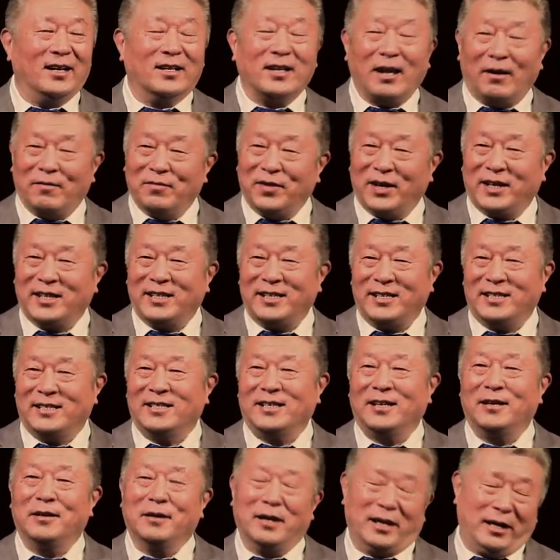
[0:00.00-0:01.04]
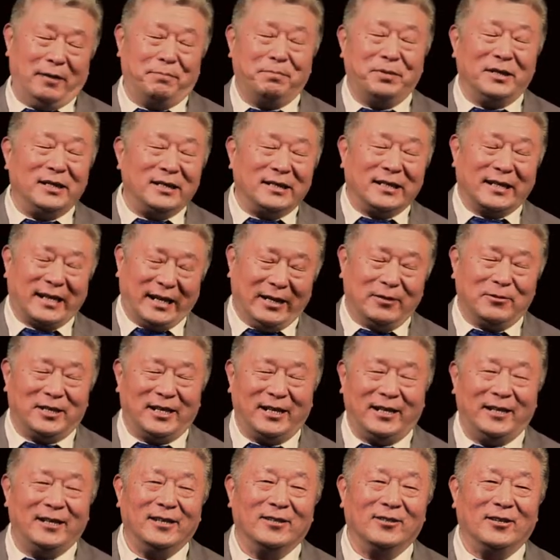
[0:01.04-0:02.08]
convicted. He pleaded
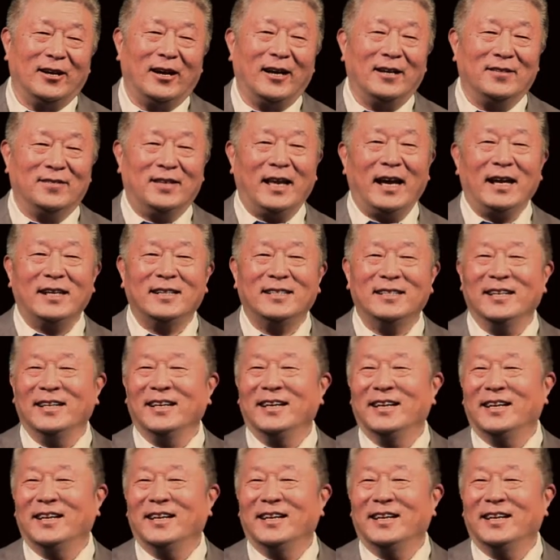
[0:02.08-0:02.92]
guilty, you know, on that.